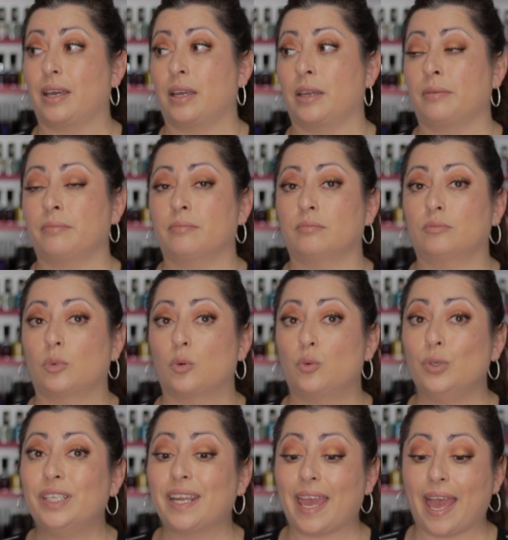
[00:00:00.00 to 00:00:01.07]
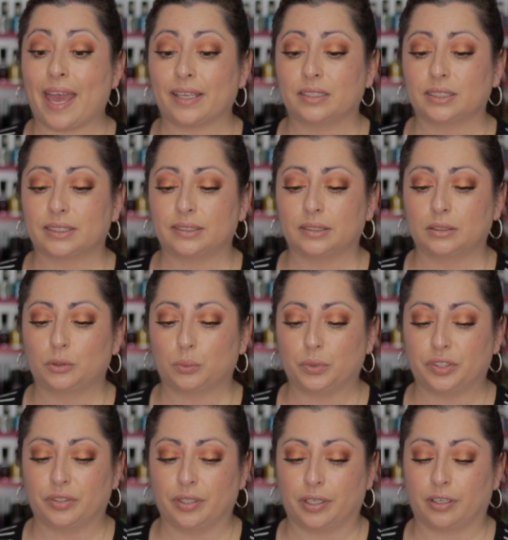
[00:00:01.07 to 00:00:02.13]
I'm really addicted
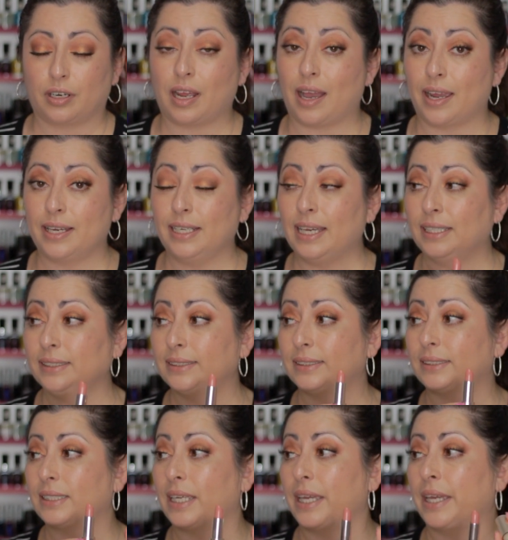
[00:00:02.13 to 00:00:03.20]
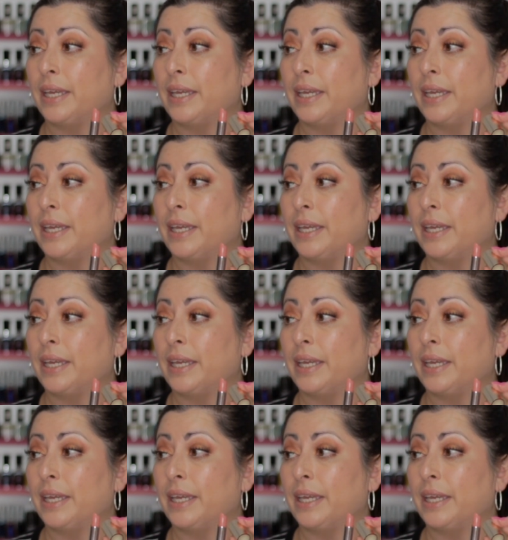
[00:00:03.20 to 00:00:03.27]
with their highlights,